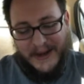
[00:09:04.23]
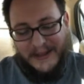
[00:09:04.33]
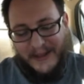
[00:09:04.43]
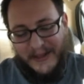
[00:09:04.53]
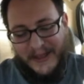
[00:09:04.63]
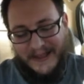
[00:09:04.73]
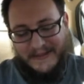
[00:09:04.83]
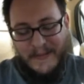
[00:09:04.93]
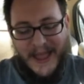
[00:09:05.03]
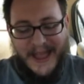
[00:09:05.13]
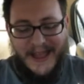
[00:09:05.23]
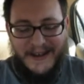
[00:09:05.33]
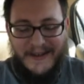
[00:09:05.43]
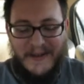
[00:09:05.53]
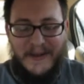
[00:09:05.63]
to the list, man,
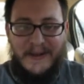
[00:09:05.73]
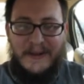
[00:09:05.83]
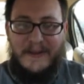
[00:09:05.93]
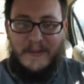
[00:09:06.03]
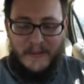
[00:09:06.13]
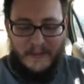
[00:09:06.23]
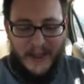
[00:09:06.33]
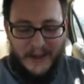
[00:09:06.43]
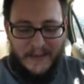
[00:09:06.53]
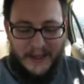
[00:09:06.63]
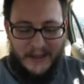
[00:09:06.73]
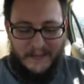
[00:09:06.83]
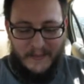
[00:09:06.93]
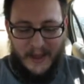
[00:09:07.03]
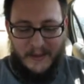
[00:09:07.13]
making
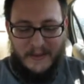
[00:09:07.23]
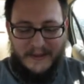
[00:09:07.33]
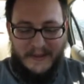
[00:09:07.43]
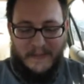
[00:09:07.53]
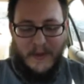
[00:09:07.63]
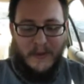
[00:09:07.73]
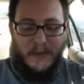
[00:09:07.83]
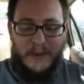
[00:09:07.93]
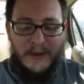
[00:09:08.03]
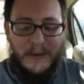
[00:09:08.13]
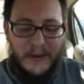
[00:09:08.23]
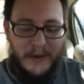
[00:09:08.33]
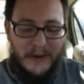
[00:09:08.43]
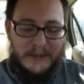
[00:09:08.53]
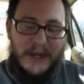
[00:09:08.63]
me seem all critical and
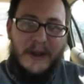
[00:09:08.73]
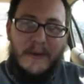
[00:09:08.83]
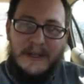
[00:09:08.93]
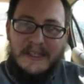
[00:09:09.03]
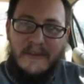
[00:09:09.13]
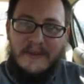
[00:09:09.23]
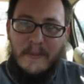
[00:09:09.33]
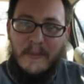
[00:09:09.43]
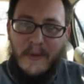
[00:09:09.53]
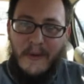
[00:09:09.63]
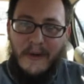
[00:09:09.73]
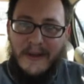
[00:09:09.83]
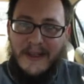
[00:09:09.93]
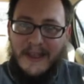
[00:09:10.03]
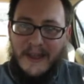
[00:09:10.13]
harsh. And he always gives them more.
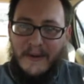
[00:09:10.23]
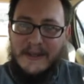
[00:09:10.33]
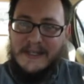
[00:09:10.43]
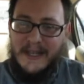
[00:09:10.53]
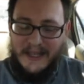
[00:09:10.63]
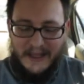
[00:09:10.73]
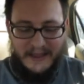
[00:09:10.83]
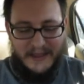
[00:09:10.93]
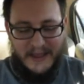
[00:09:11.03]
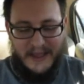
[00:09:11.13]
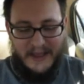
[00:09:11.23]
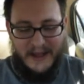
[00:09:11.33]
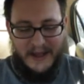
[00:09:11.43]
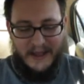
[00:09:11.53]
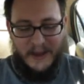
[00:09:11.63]
He
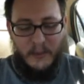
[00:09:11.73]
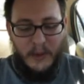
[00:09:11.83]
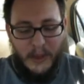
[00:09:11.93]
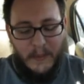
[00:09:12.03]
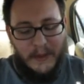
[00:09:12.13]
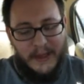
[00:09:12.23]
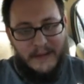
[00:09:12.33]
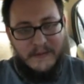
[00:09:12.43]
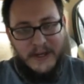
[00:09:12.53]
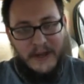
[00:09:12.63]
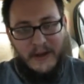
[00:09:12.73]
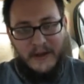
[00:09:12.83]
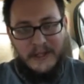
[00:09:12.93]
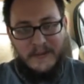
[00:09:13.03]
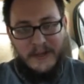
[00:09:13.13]
really believes in a
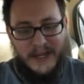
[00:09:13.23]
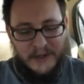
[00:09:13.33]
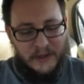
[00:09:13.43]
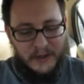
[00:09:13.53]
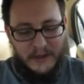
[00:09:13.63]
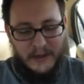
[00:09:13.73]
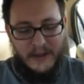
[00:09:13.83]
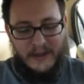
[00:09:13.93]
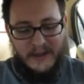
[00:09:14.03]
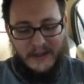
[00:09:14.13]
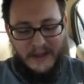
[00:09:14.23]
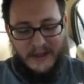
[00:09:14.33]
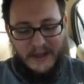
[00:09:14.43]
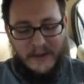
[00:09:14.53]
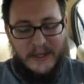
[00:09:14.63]
card's potential.
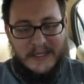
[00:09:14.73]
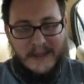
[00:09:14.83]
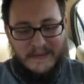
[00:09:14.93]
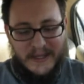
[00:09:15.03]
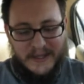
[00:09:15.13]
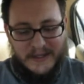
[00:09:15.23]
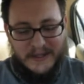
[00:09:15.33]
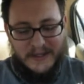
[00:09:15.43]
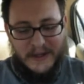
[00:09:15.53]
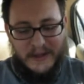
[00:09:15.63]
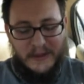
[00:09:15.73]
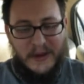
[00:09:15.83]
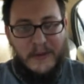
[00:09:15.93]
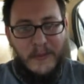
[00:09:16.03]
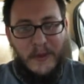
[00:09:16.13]
He always gives it just a
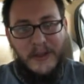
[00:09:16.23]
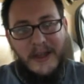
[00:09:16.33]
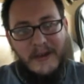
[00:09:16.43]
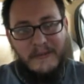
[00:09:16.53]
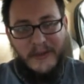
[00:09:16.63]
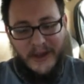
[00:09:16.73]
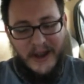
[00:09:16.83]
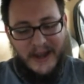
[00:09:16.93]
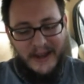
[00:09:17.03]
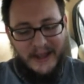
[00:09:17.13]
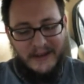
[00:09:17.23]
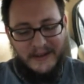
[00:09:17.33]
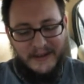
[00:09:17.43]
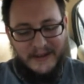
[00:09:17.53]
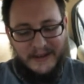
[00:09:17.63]
little more love than I did.
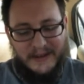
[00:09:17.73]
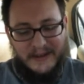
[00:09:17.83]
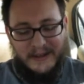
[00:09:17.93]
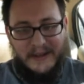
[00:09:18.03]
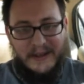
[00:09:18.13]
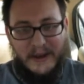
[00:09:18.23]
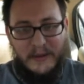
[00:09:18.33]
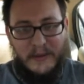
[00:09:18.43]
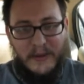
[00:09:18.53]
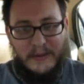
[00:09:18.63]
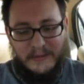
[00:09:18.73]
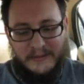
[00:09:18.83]
I don't know.